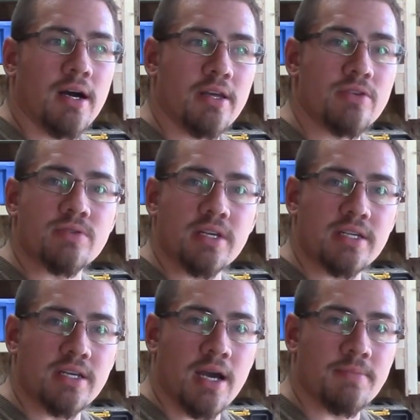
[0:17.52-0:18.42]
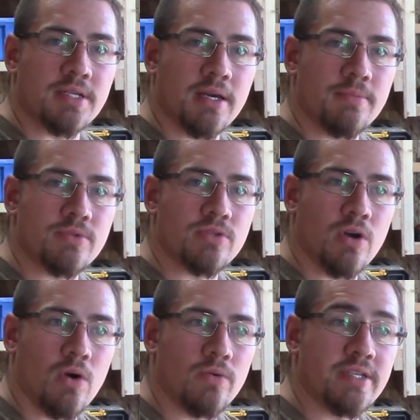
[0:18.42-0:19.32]
using a dime tip.
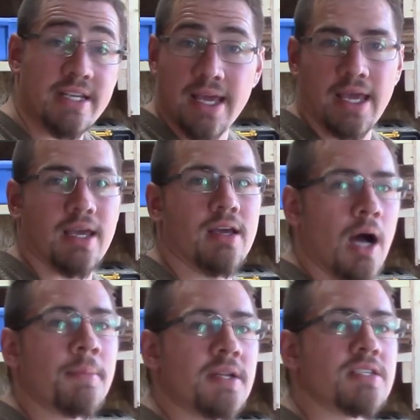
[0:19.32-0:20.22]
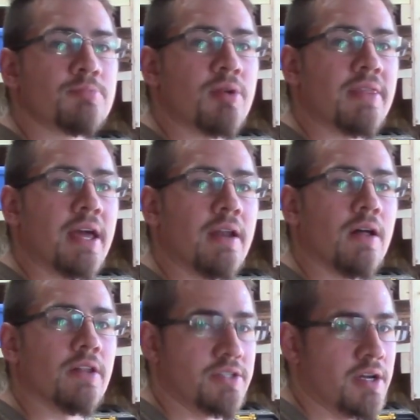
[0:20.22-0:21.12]
So today I'm going to spread that
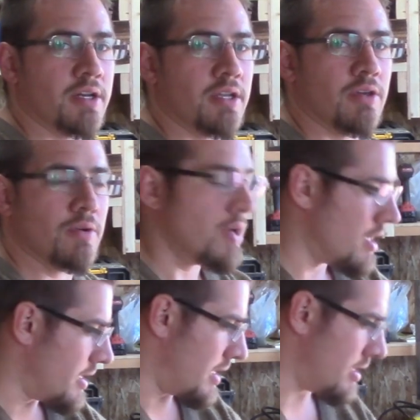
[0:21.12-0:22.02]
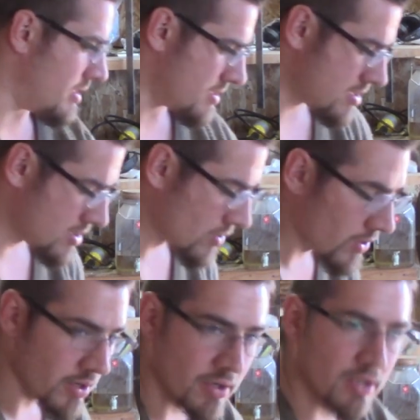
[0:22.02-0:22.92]
knowledge onto you. In this
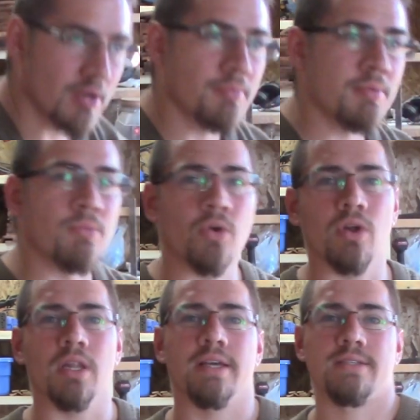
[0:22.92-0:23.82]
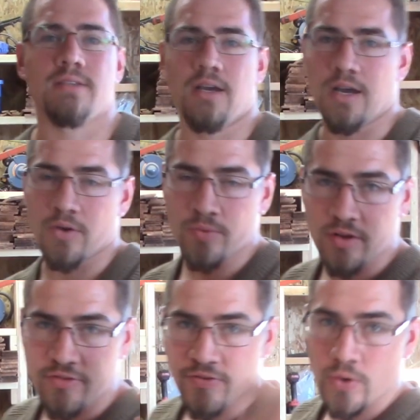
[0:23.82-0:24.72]
tutorial it'll be more or less a
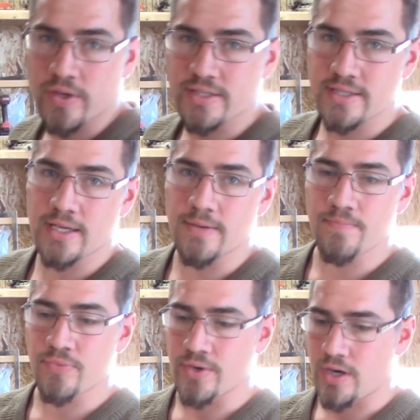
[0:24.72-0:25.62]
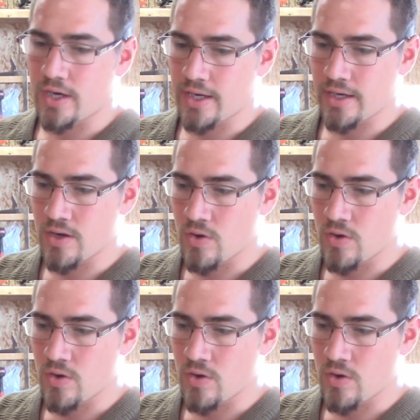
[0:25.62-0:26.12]
real focus in on,